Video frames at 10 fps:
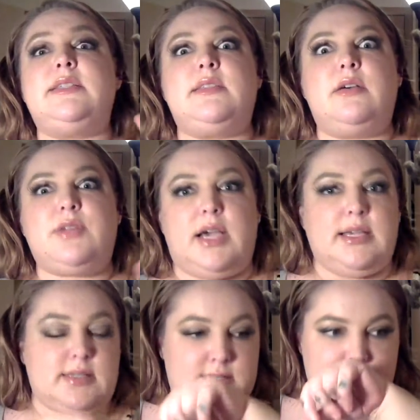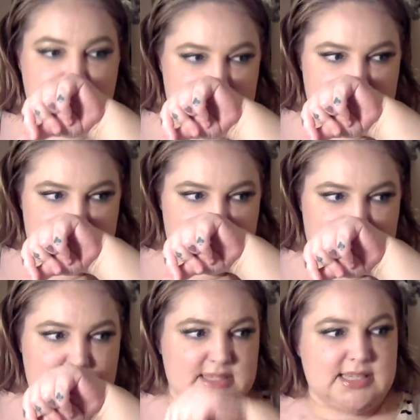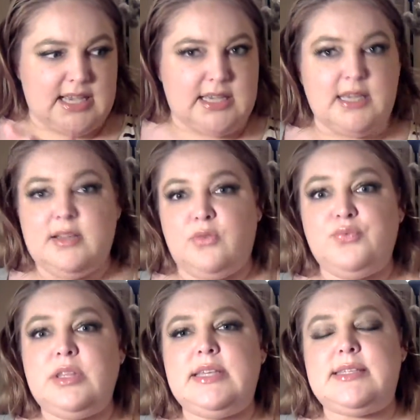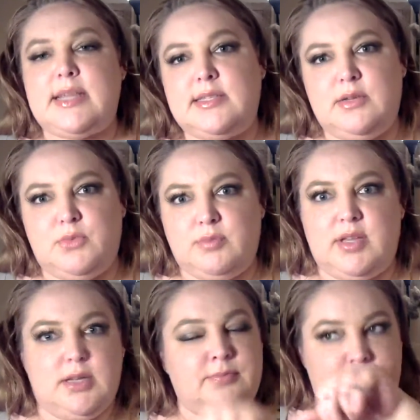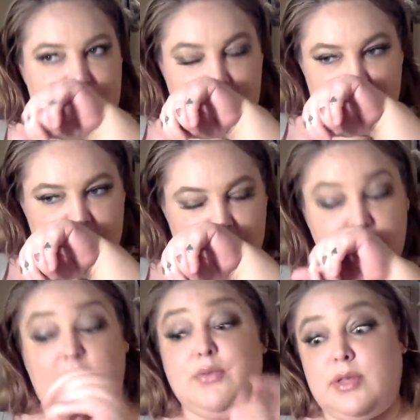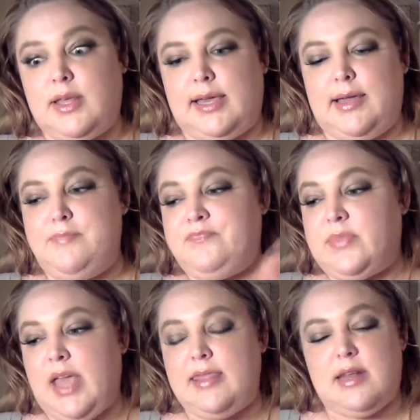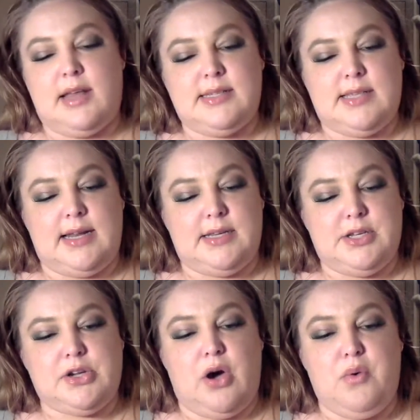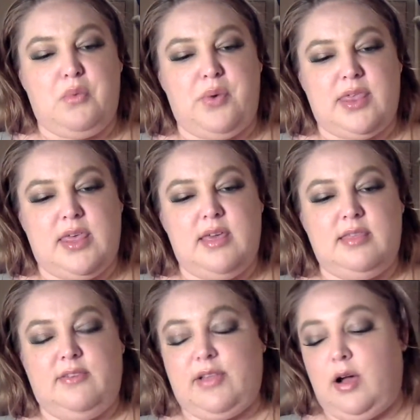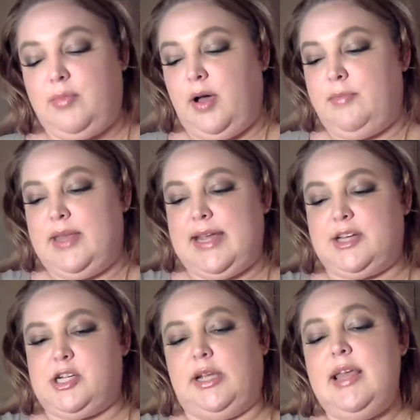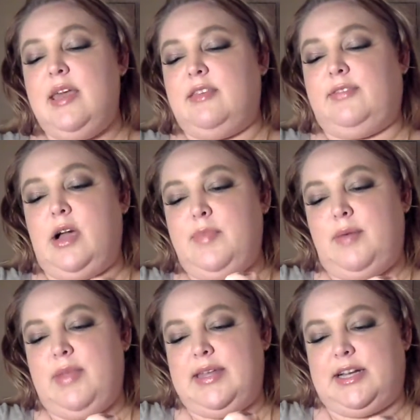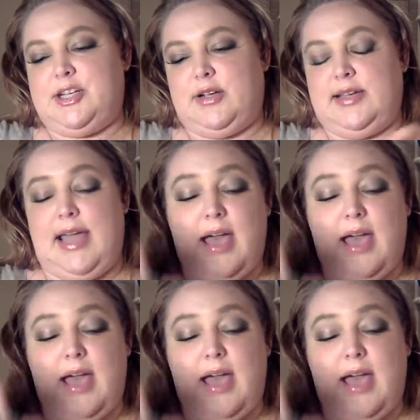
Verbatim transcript: it's so nice. It's like a really sexy woman. I really like it. And then I decided to go with the Flower Bomb Nectar. The Flower Bomb Nectar